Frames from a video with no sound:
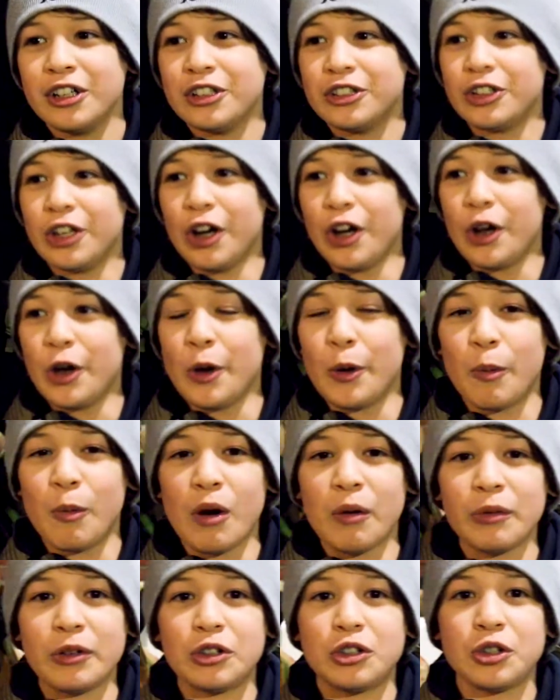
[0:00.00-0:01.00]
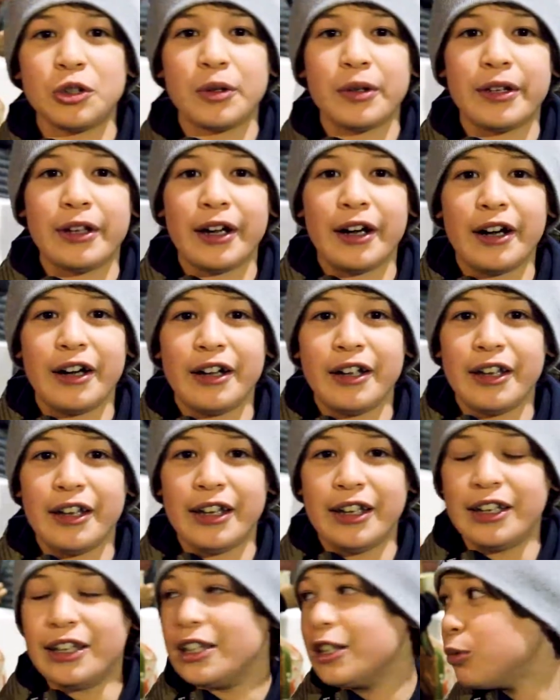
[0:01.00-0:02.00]
So what we do here
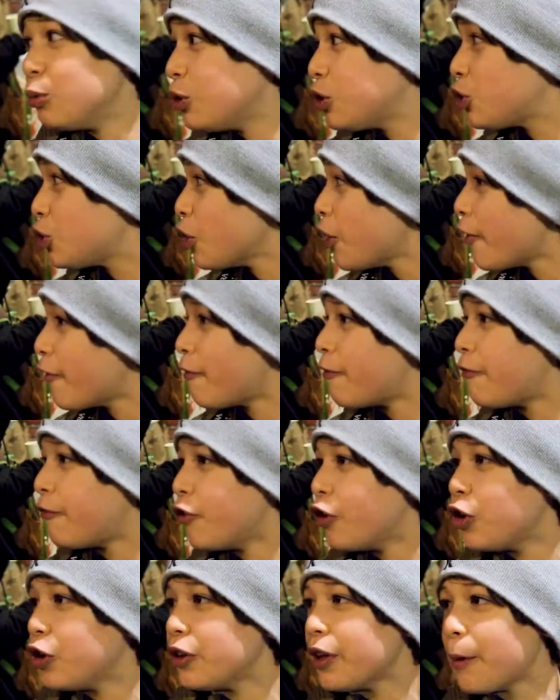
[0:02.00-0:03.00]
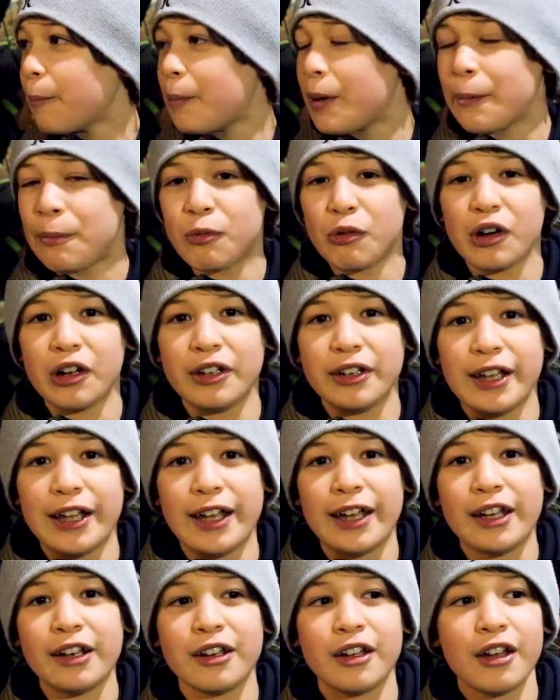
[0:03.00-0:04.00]
is we serve food that people are in
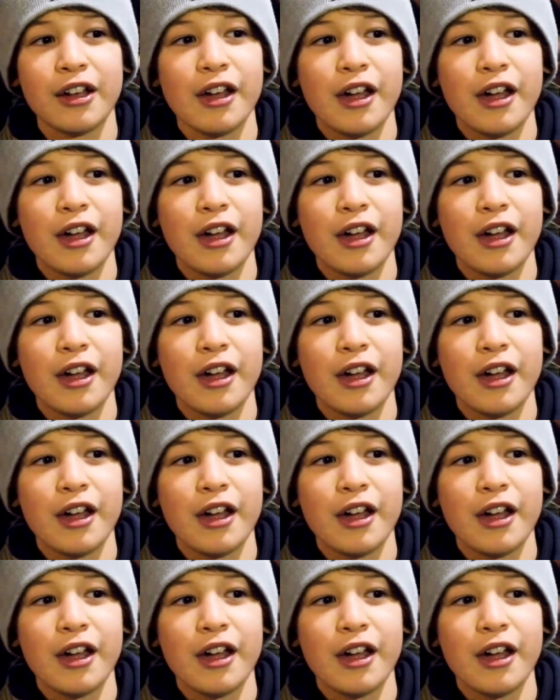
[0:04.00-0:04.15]
need,